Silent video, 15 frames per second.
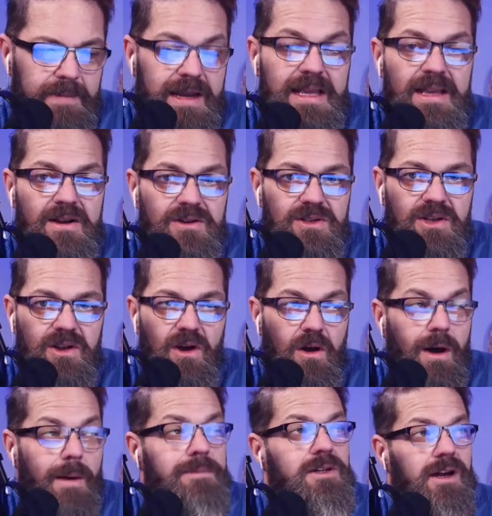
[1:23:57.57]
many years
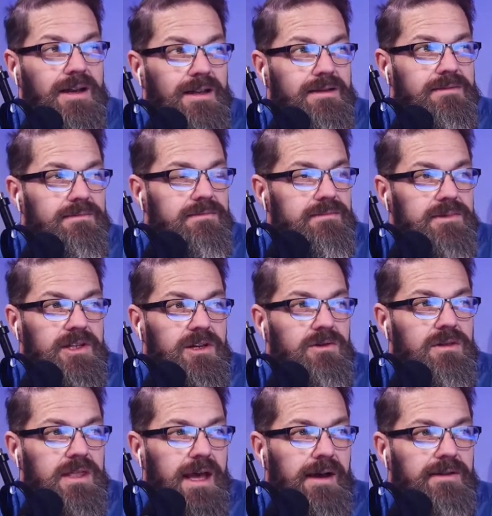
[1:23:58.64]
ago, I'm talking
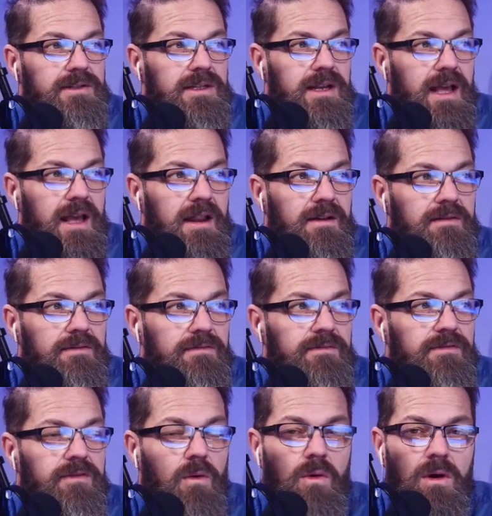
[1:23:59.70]

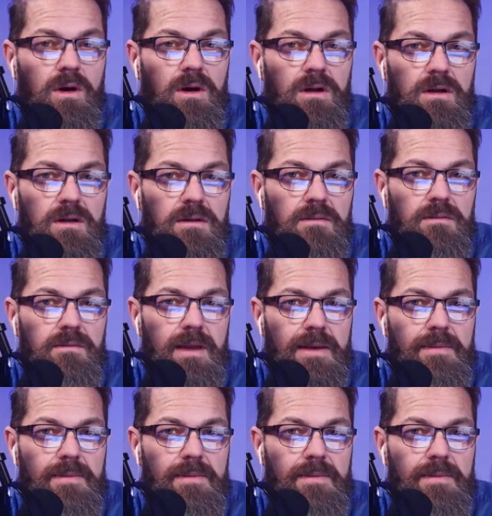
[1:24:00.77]
2004,